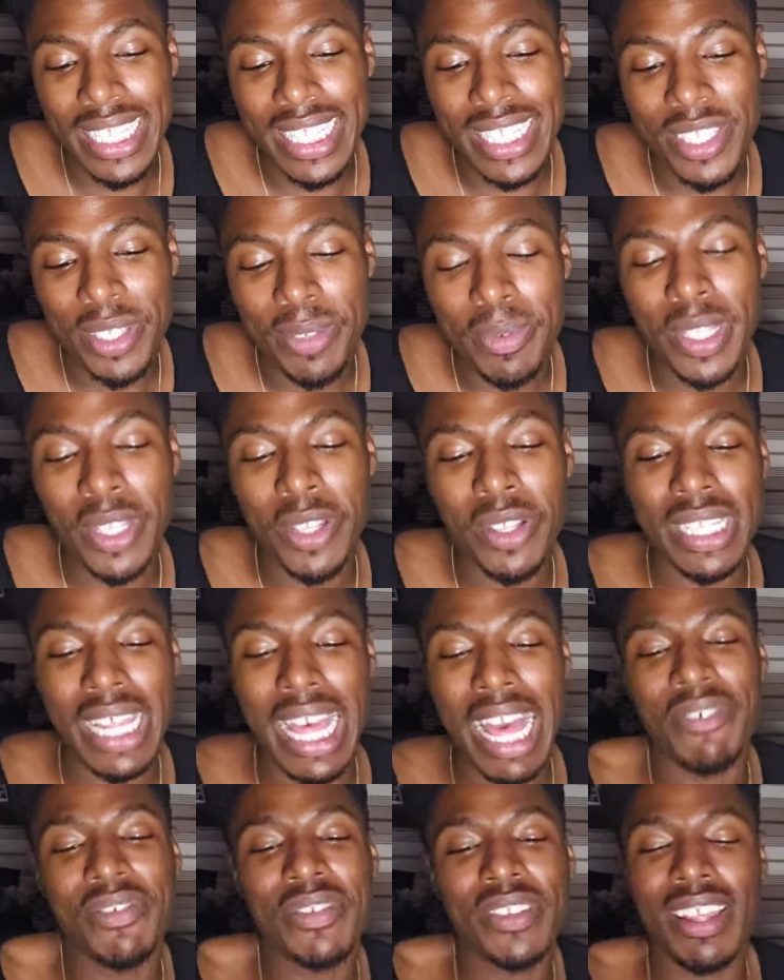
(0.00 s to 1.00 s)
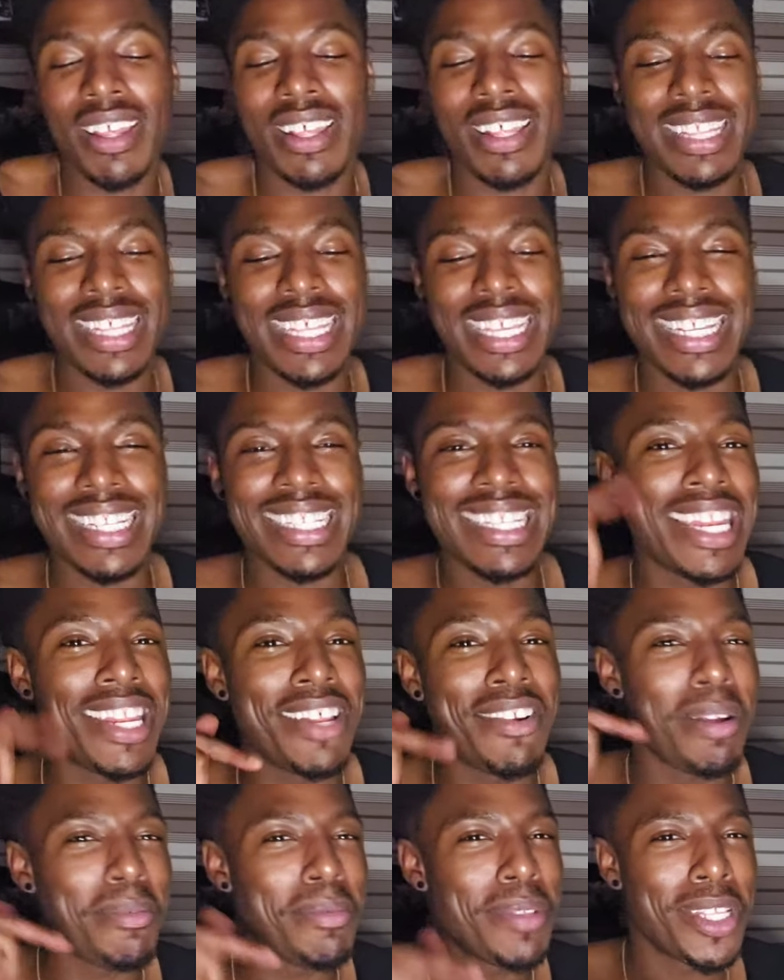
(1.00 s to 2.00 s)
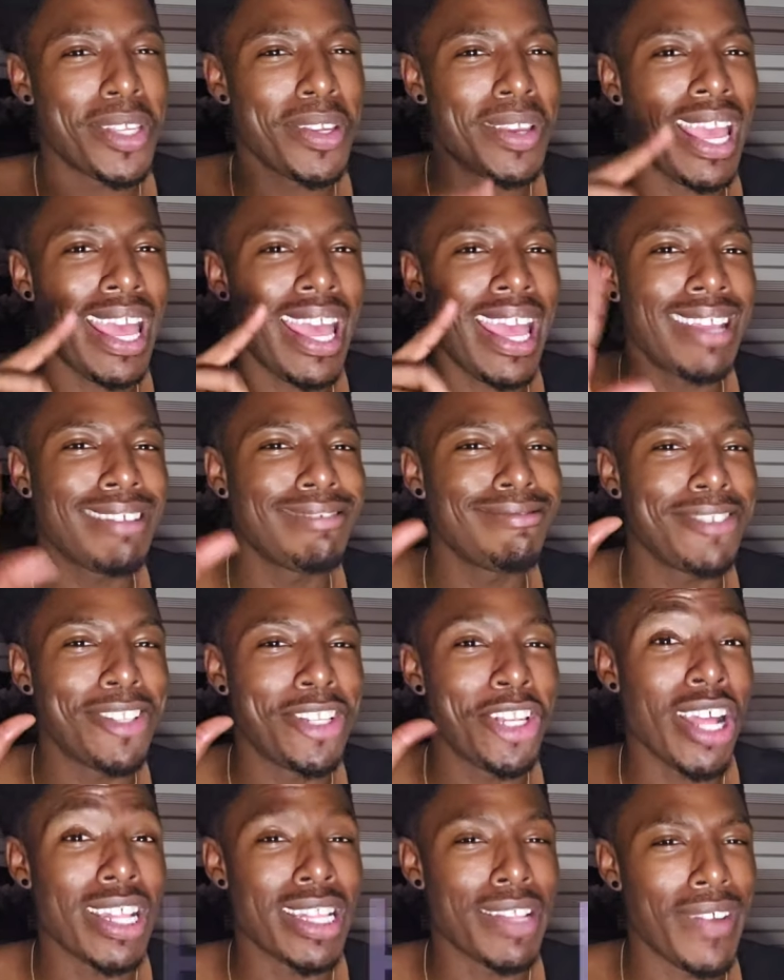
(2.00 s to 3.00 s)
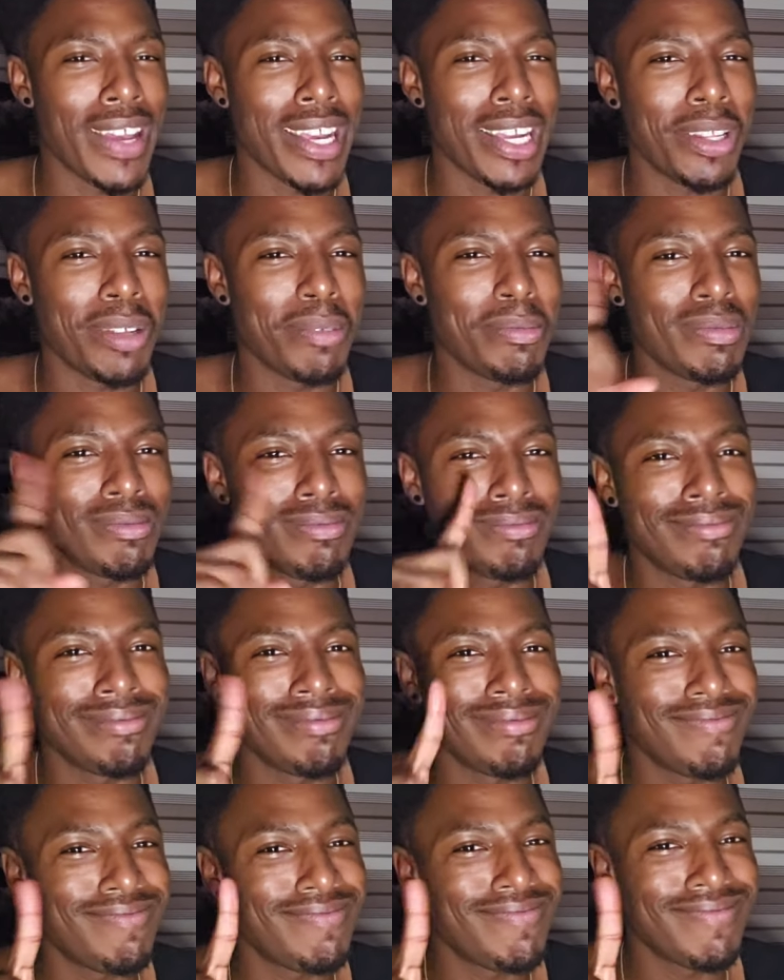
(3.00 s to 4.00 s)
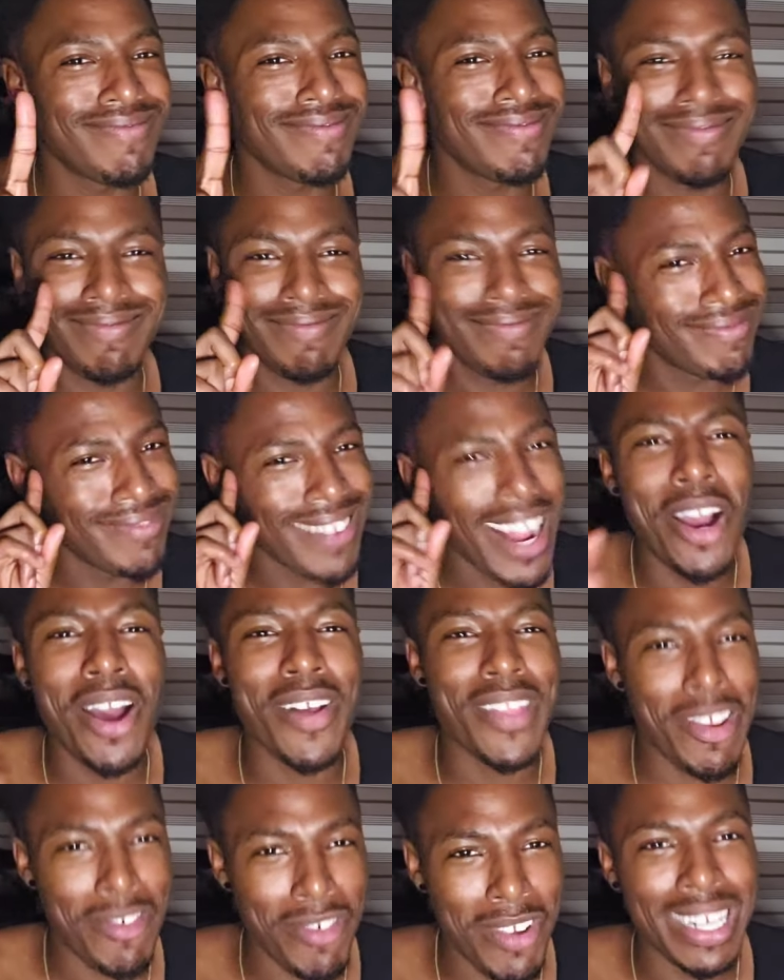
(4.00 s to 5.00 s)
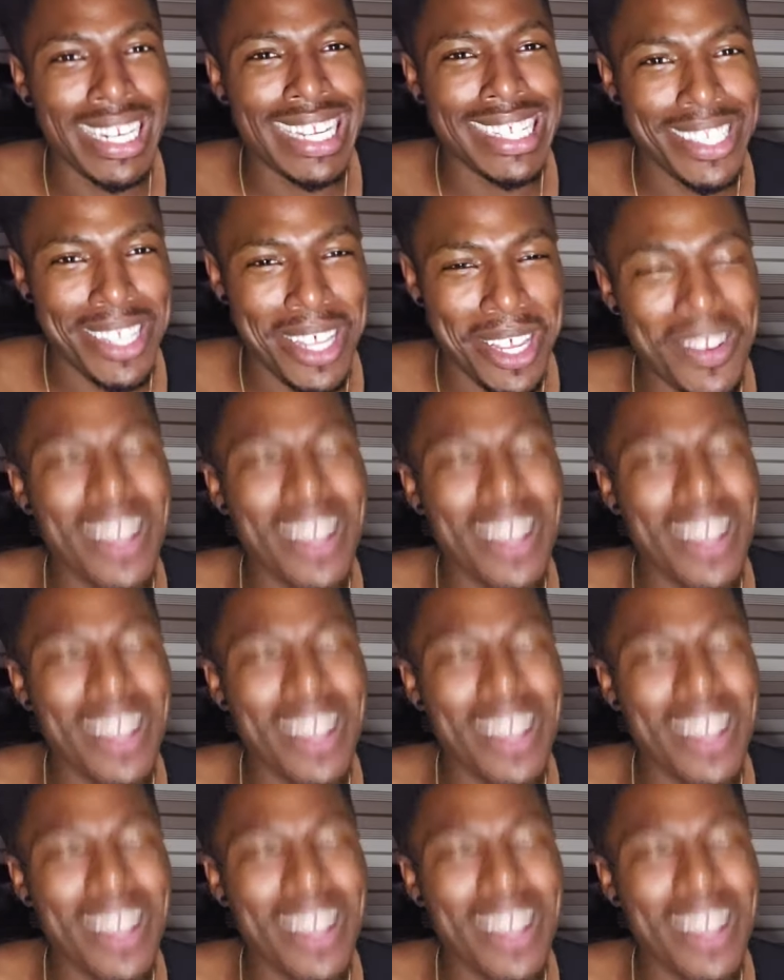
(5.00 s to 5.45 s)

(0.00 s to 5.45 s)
someone that looked after the Telegram in the UK, not the fan club, I got that wrong last time.